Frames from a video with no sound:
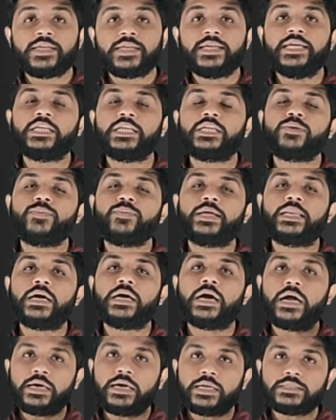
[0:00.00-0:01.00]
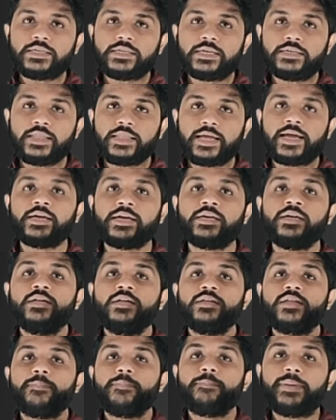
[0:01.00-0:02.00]
it will understand
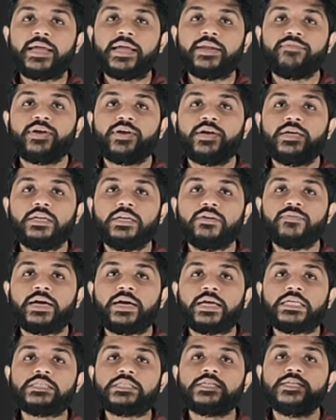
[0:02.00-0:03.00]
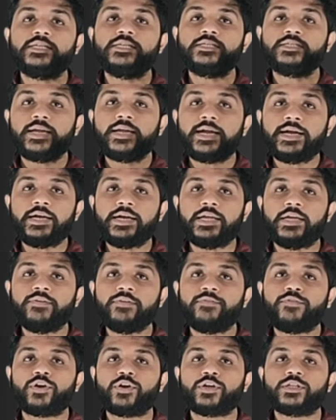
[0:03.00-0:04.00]
that the peripheral device is ready
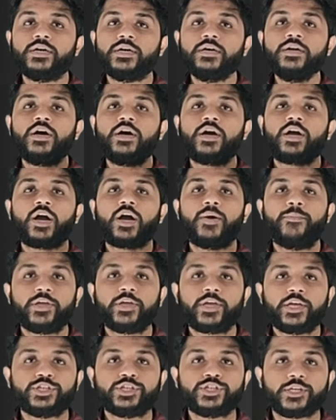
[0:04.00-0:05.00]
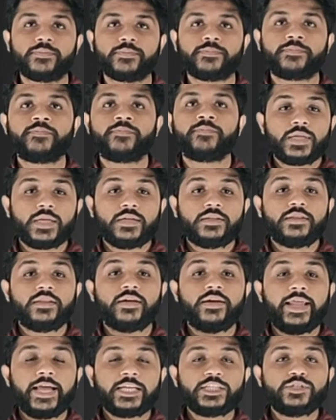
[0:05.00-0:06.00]
for the communication. The
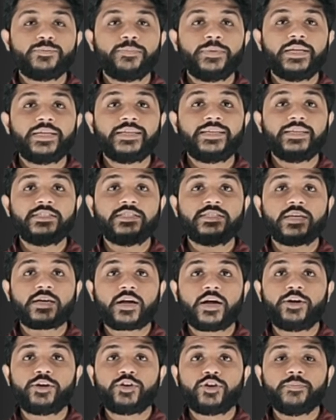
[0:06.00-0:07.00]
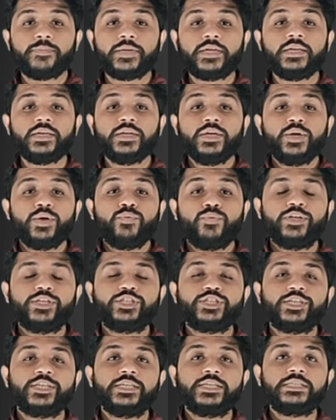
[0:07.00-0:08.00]
next pin is the control pin,
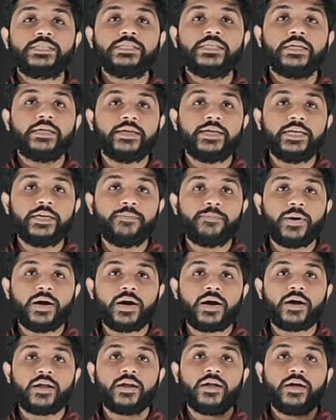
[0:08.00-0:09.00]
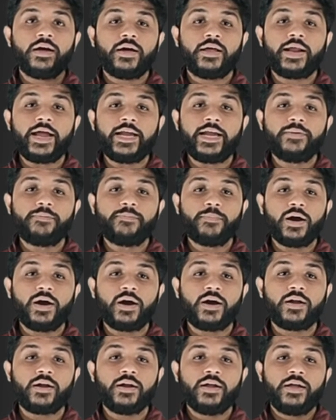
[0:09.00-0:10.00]
which is read bar, write
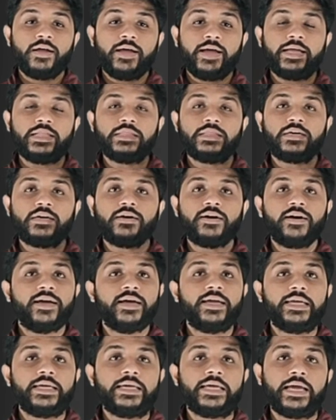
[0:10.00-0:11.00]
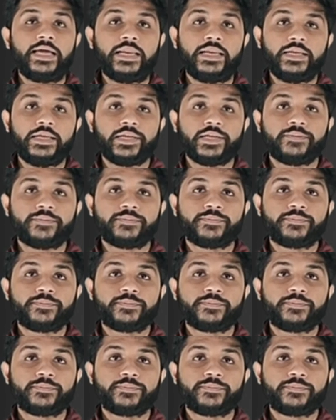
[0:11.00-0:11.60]
bar, and the ALE.